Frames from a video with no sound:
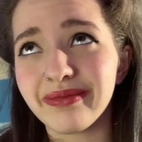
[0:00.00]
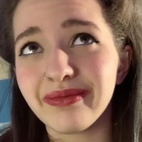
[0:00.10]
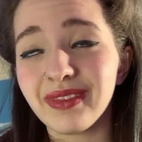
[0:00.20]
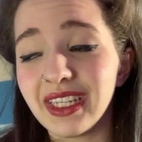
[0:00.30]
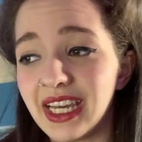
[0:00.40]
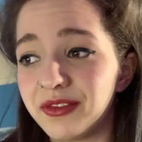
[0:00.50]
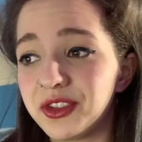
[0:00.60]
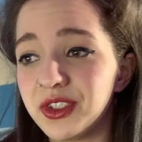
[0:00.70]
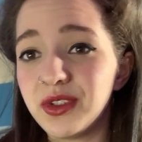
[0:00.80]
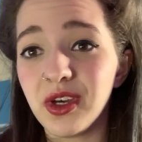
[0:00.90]
Good
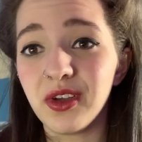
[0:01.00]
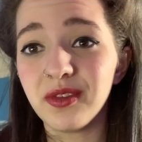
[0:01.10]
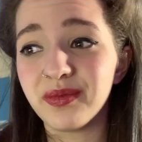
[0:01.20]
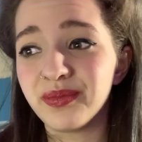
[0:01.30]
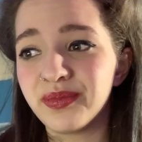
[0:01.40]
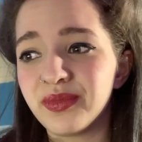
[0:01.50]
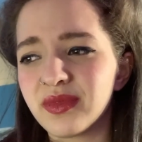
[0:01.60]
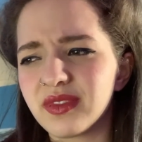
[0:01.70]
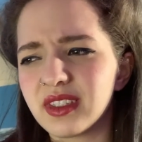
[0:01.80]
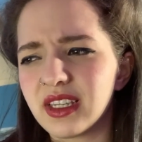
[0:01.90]
afternoon, all.
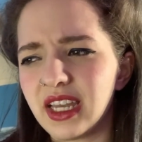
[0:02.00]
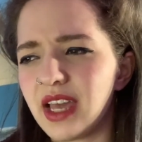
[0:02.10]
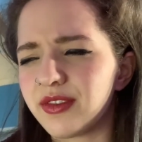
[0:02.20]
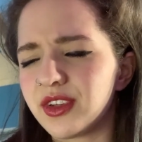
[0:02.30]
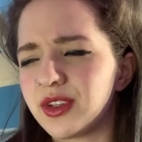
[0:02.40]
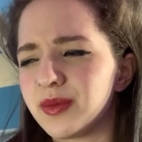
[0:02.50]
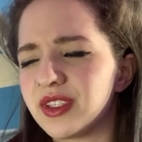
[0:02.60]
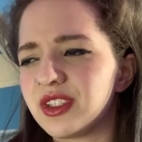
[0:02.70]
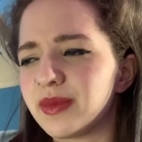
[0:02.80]
Good afternoon, Mr.